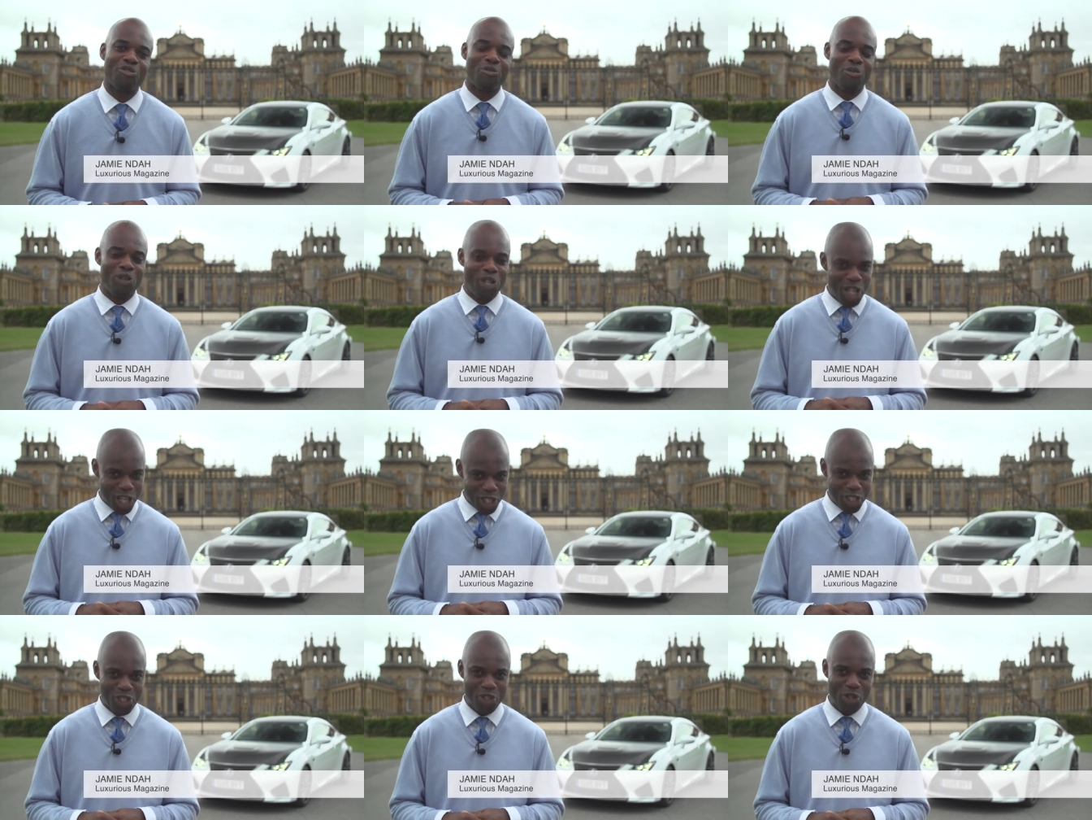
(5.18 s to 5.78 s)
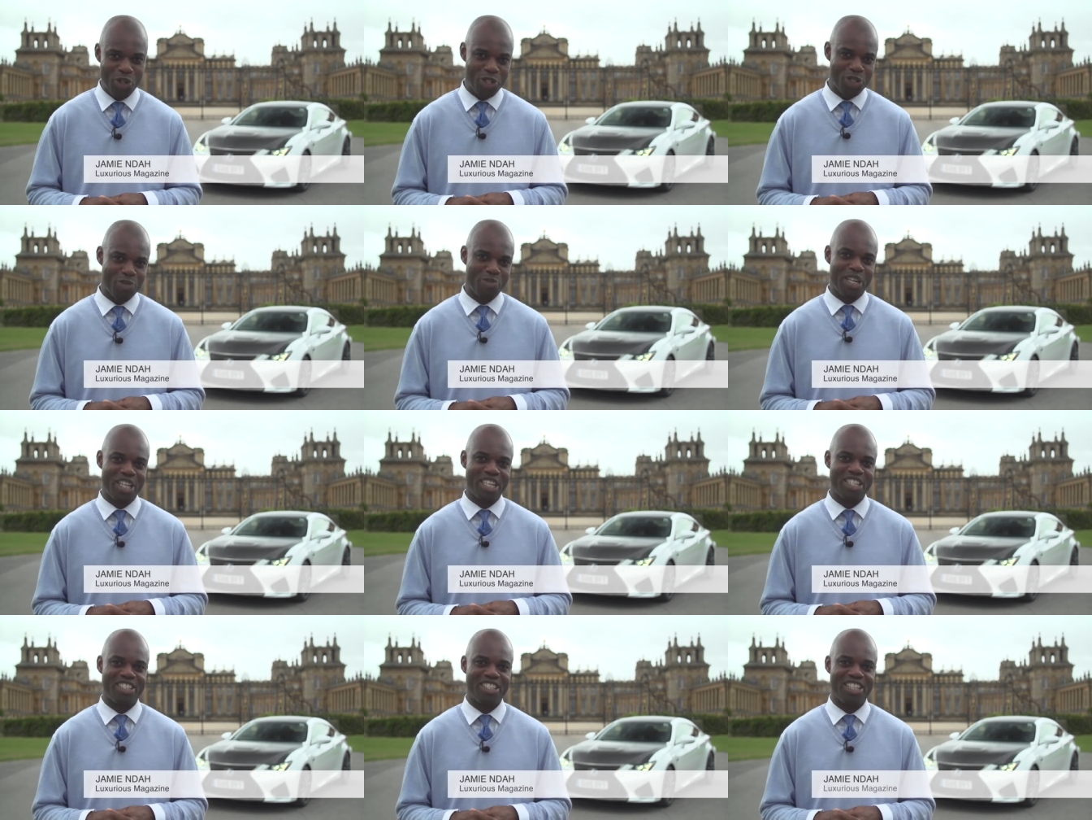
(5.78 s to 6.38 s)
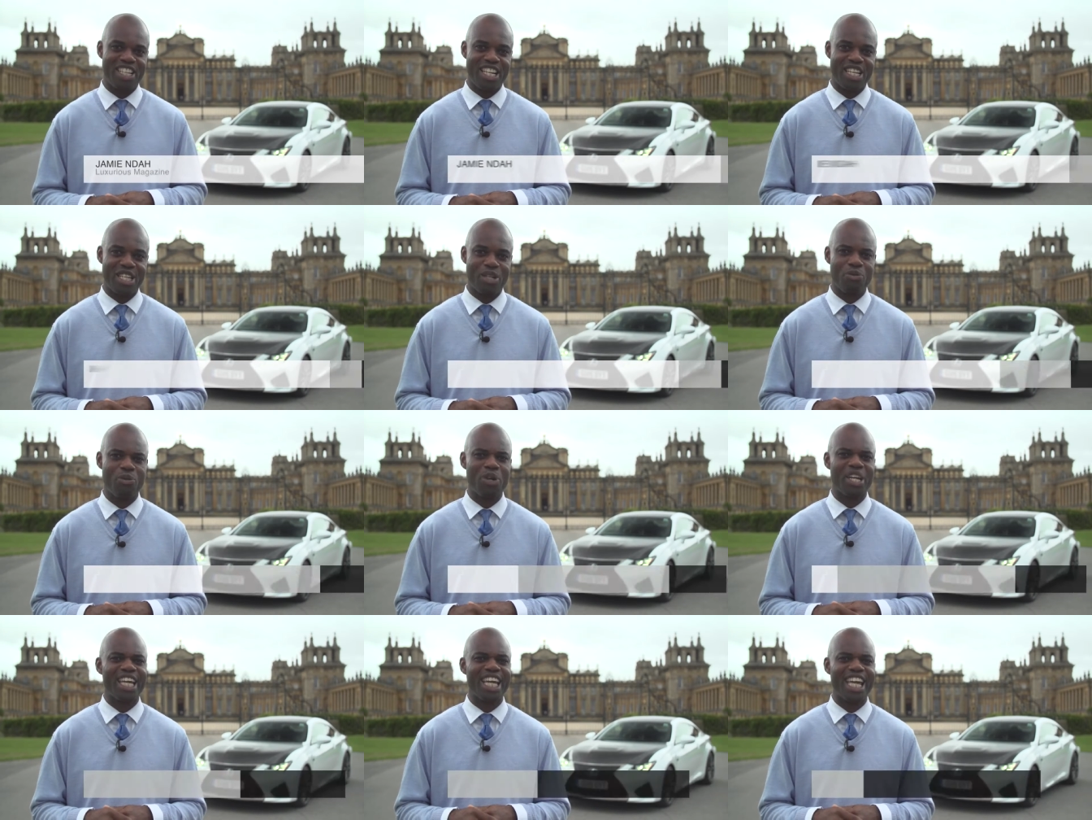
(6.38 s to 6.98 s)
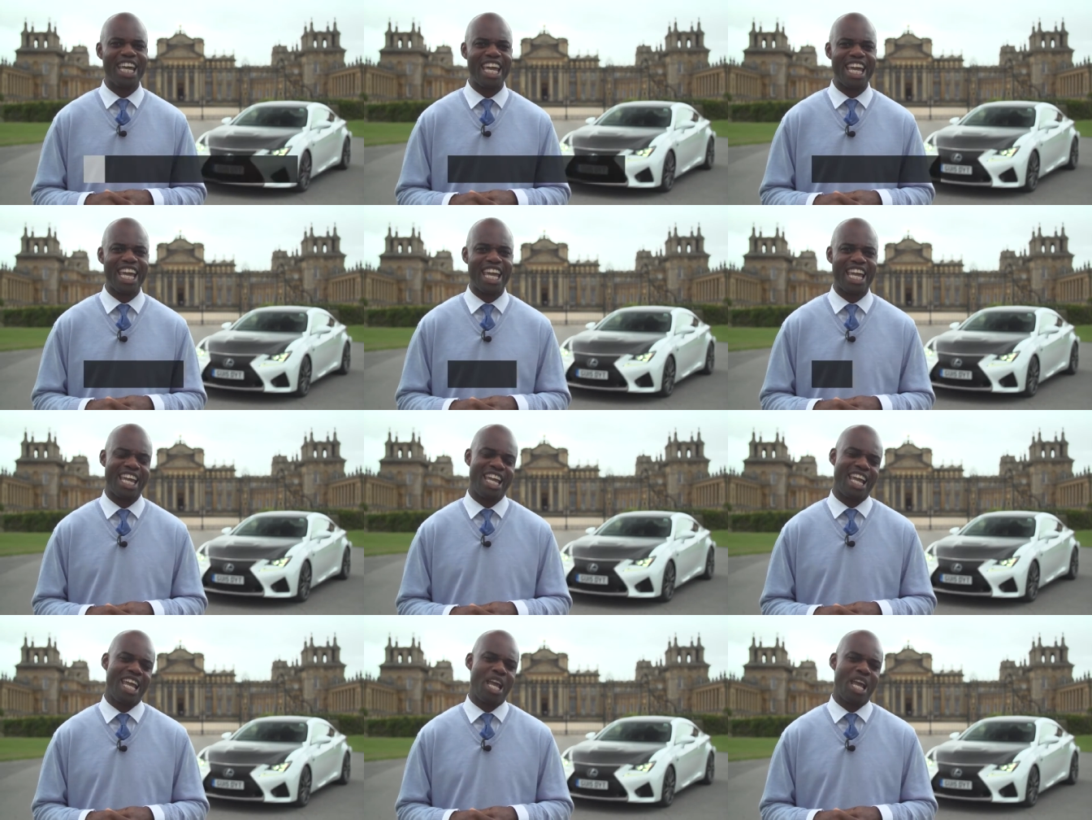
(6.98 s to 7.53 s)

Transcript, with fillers: from Luxurious Magazine and we're here